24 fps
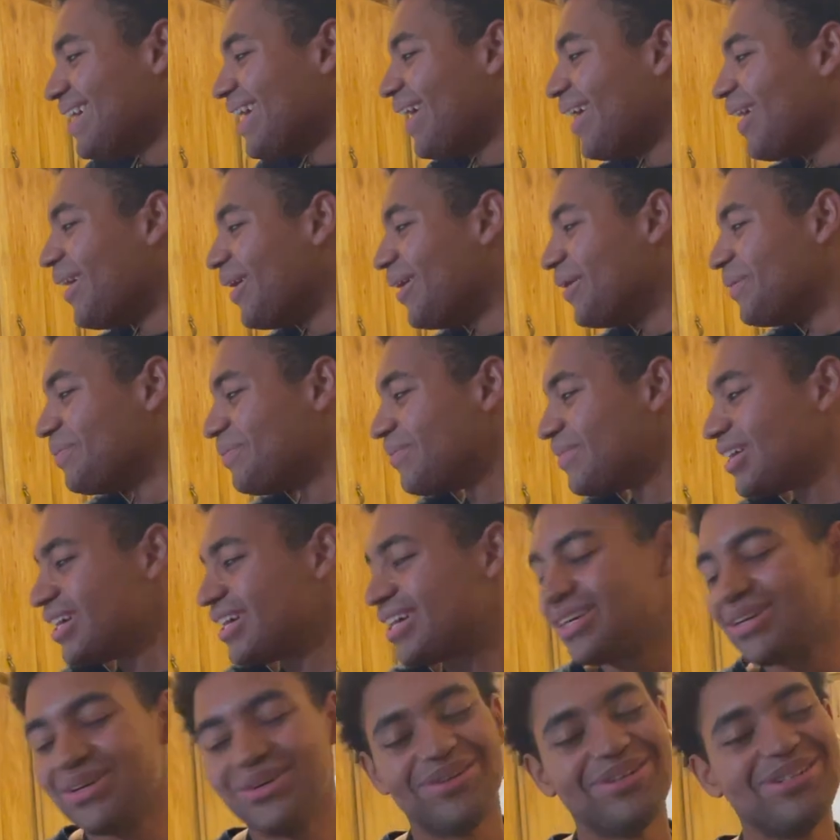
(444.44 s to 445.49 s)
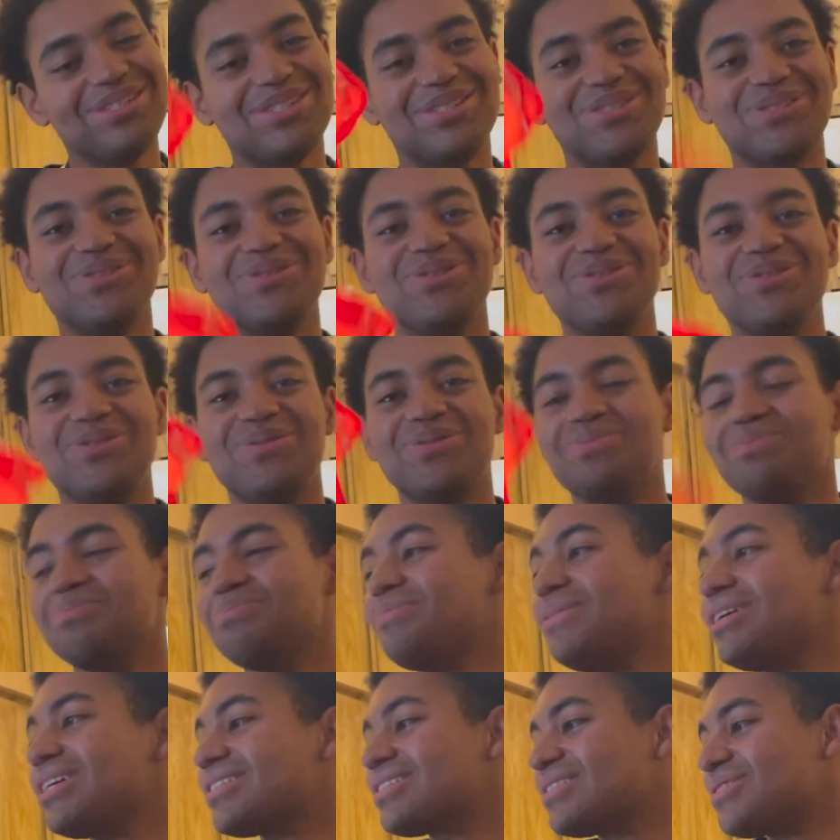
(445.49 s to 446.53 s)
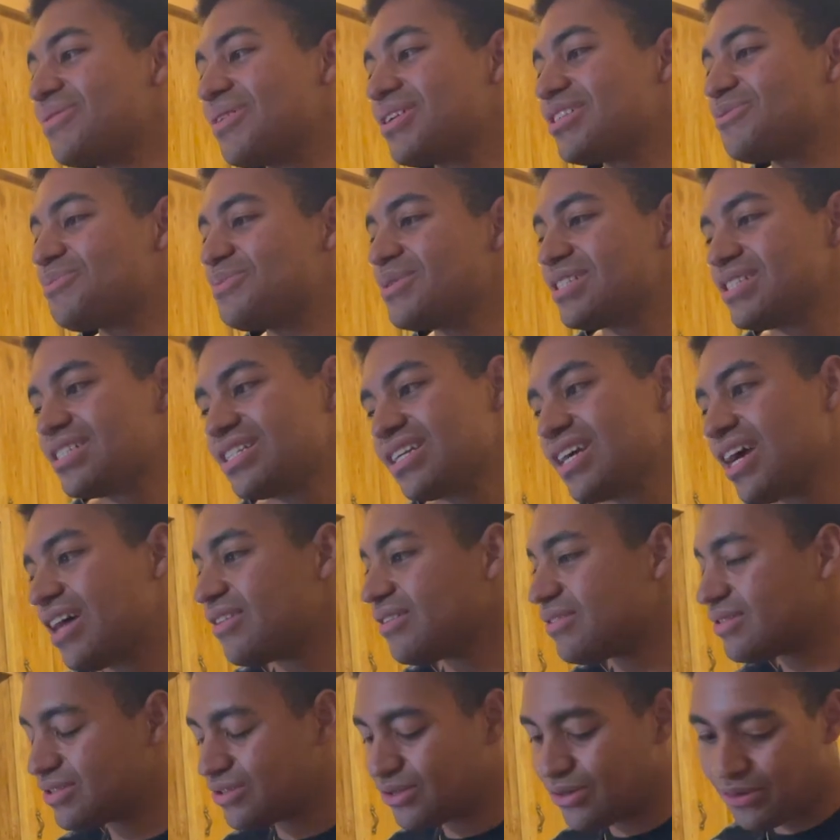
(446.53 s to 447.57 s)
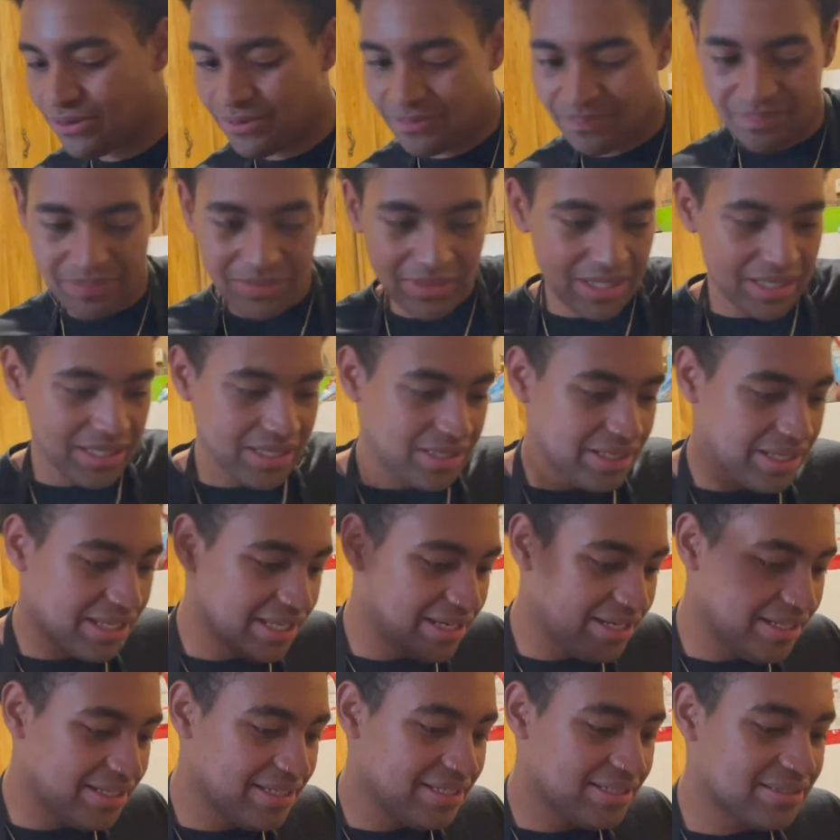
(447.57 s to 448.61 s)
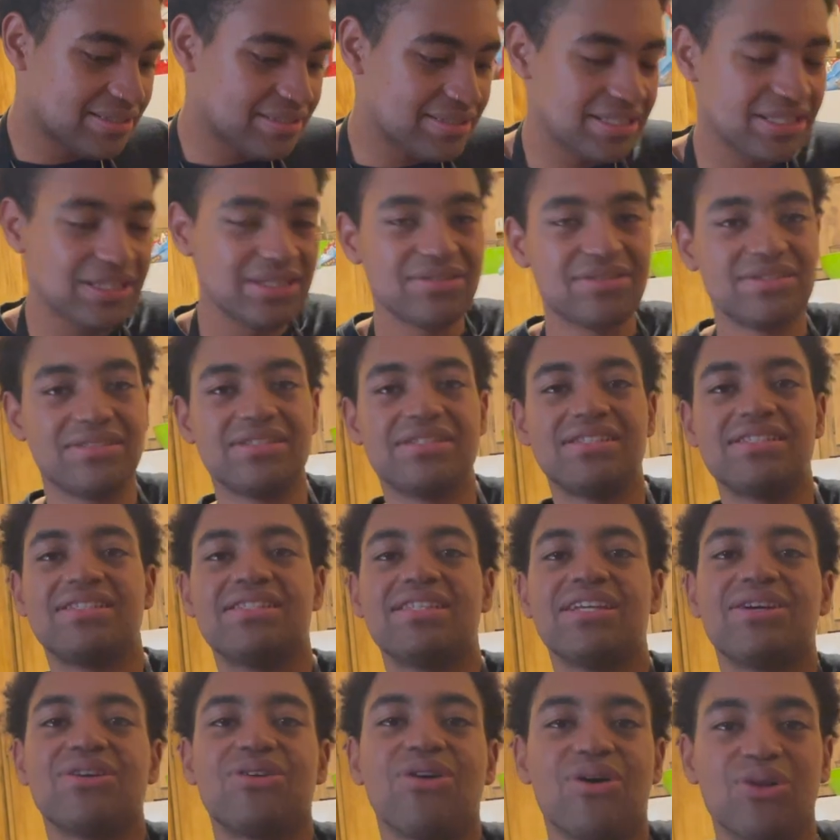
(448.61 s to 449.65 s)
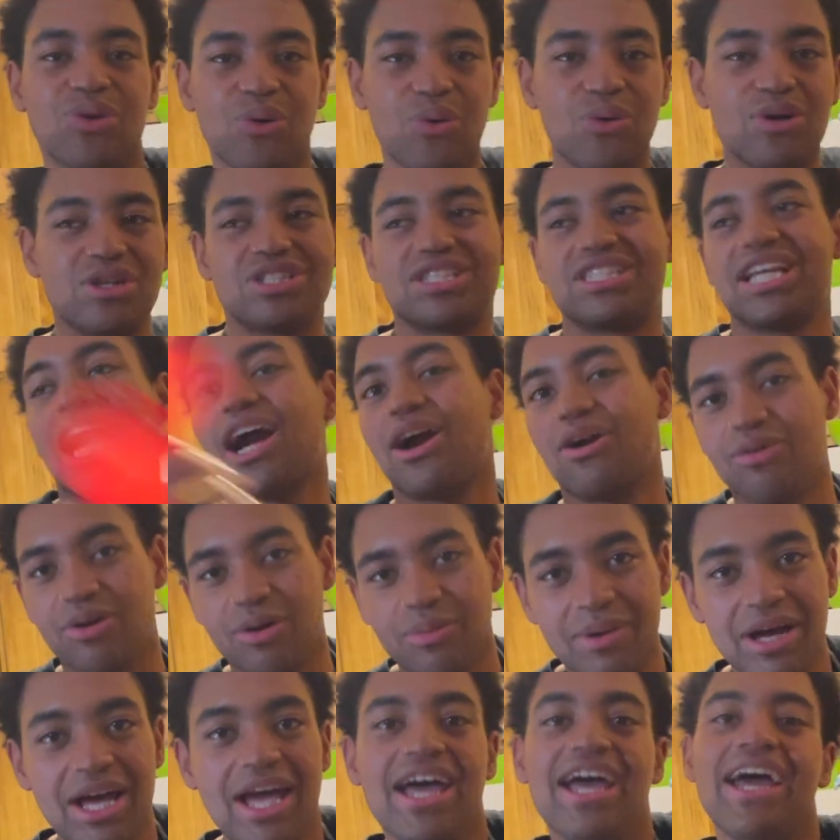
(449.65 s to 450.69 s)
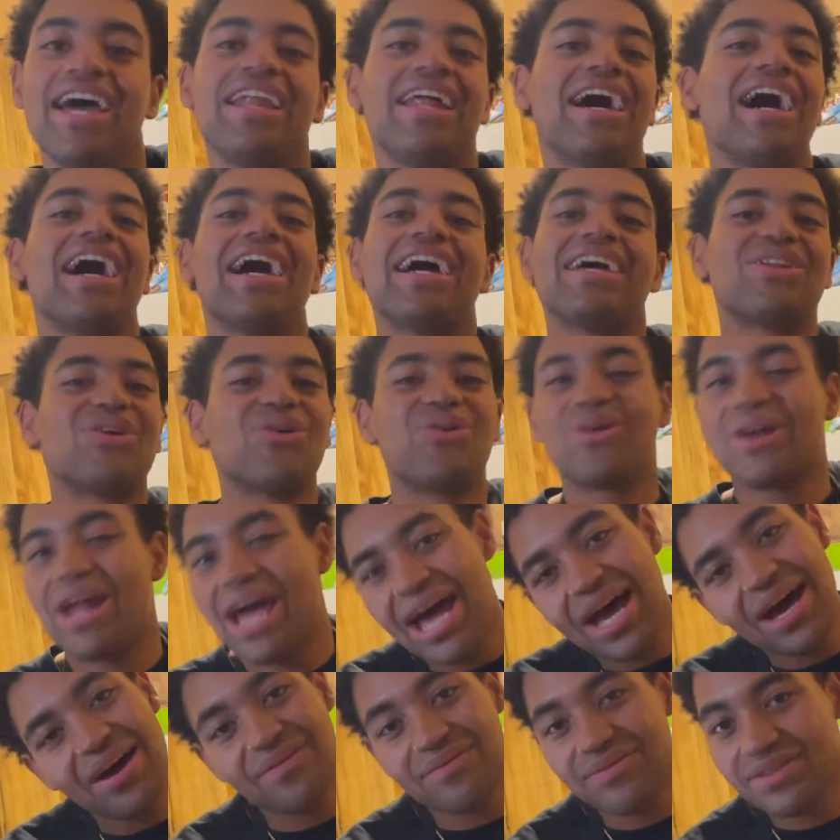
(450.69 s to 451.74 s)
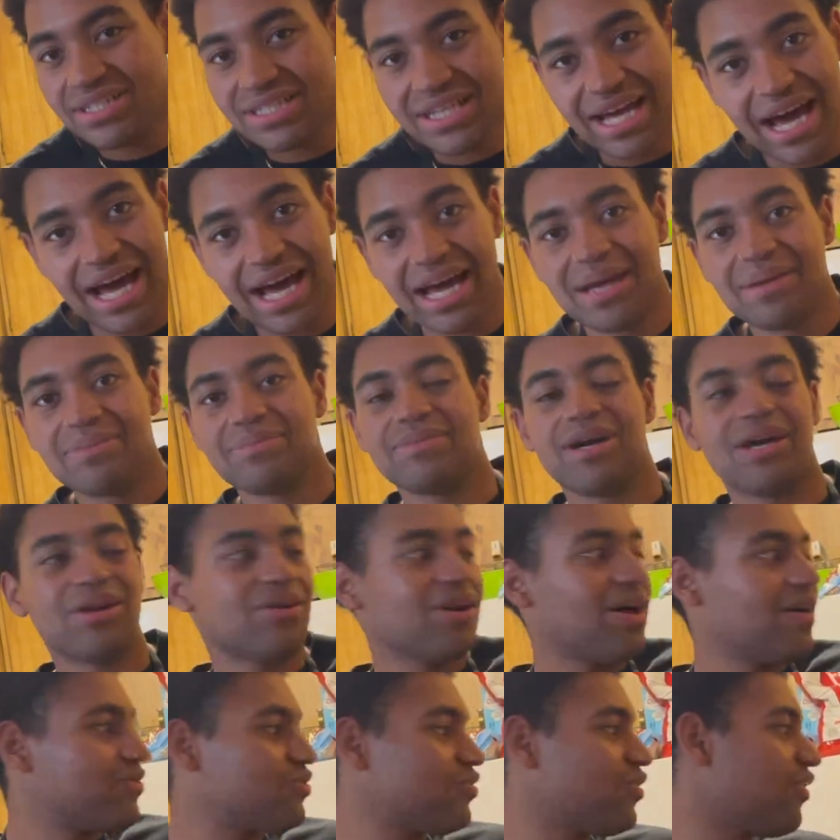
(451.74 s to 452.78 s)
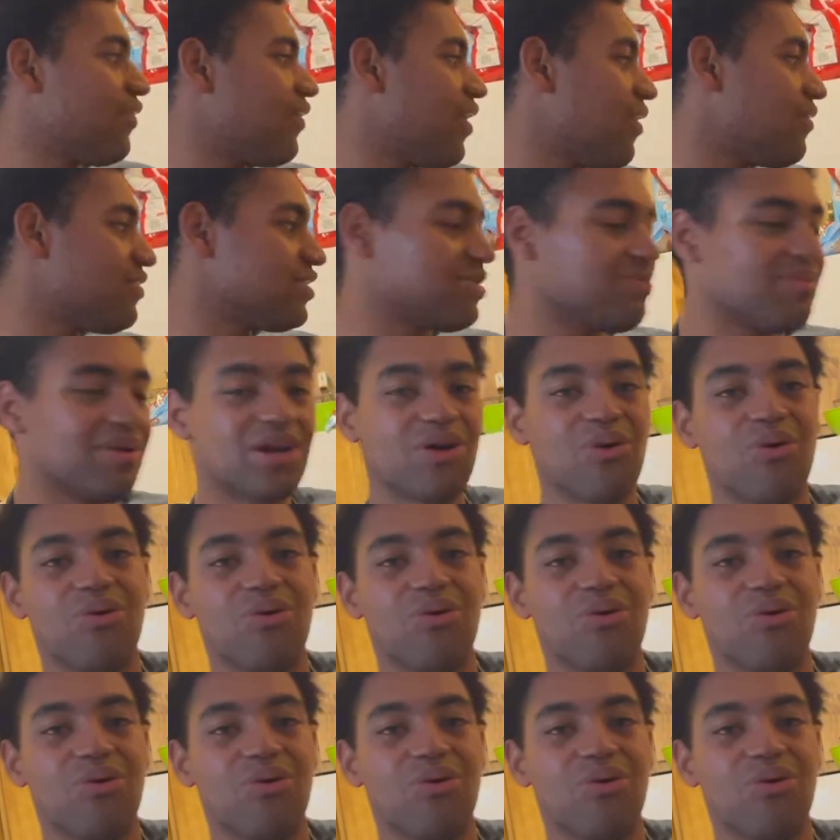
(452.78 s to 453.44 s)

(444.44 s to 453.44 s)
We are going to mix the recipes together. So in his, he uses this thing called orange saccharum, and I don't have the time. I don't have 12 hours to make